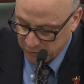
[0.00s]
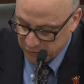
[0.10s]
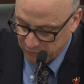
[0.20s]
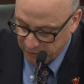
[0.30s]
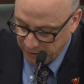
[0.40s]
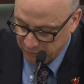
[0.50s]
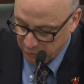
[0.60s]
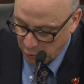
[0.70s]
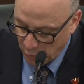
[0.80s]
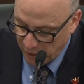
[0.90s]
of land
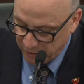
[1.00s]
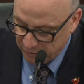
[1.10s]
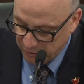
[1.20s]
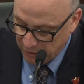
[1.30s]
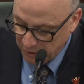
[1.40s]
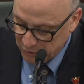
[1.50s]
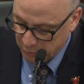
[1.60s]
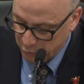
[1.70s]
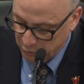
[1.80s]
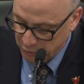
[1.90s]
required to
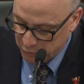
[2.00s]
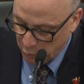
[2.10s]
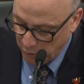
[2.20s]
produce 1